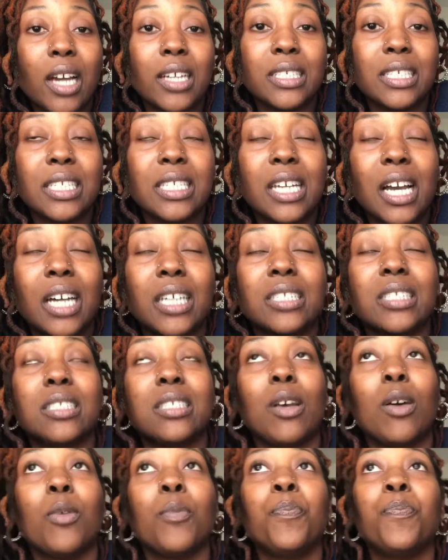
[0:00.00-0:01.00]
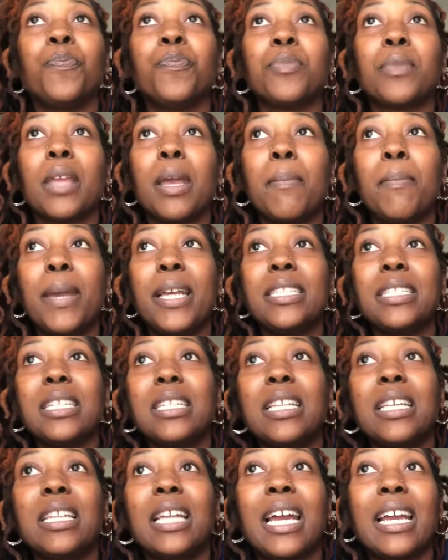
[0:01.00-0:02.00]
Detox. So
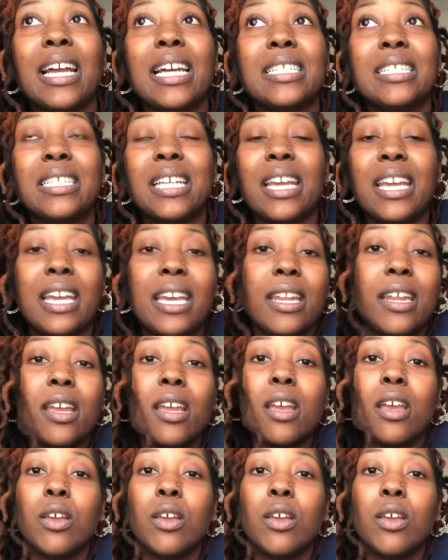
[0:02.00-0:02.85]
basically, like I said,